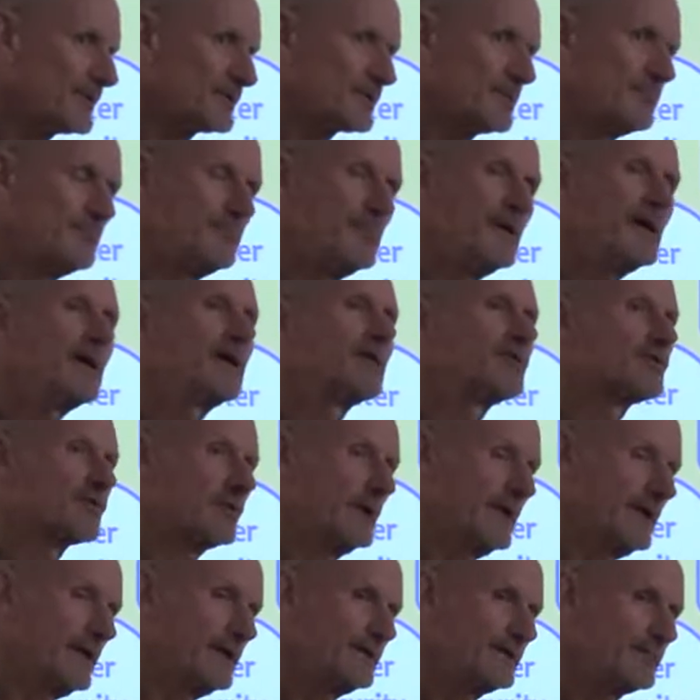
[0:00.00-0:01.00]
as a mega
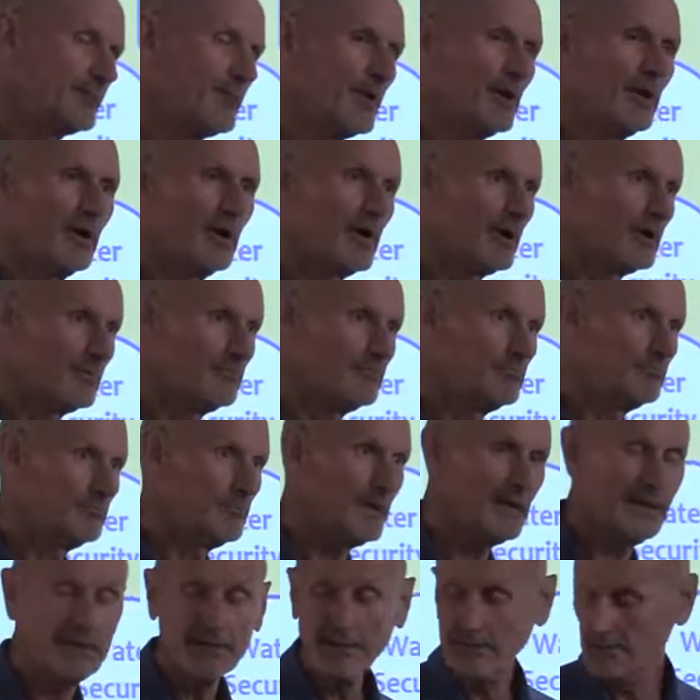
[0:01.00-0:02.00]
trend by
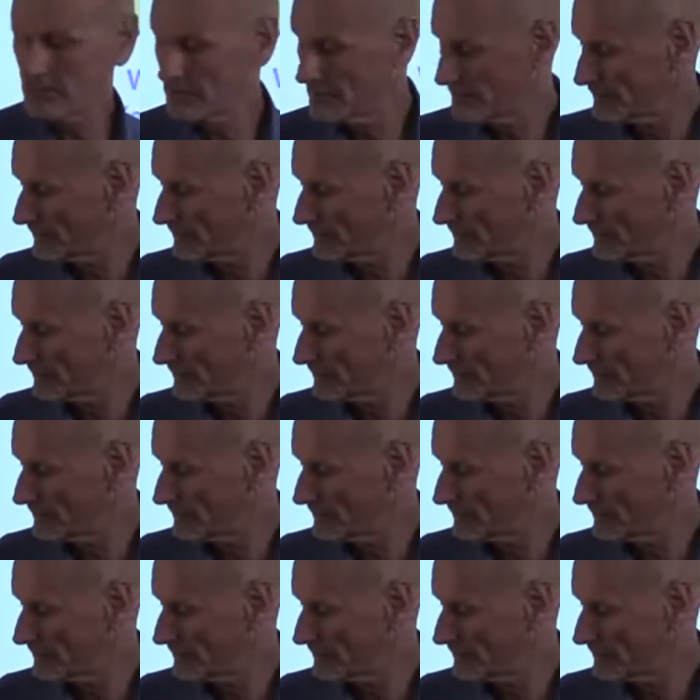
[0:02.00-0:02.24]
many,